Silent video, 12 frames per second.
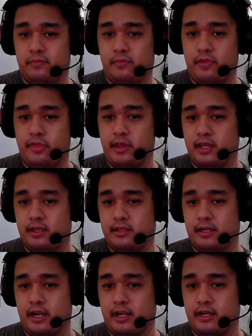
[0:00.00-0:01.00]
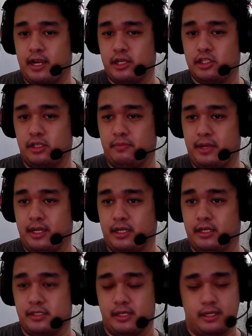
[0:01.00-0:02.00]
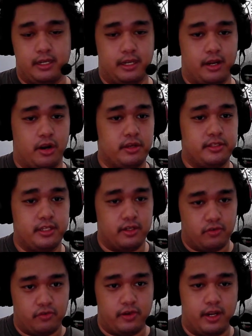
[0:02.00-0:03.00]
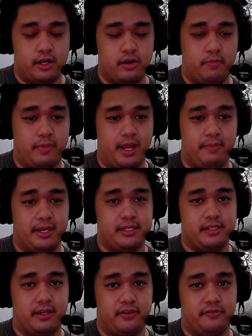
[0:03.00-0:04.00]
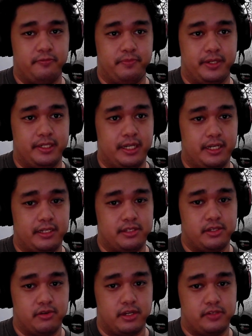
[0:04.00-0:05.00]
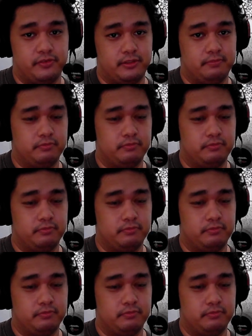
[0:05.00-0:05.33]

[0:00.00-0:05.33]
Thinking that I could actually make it as a content creator by myself, but it is stressful.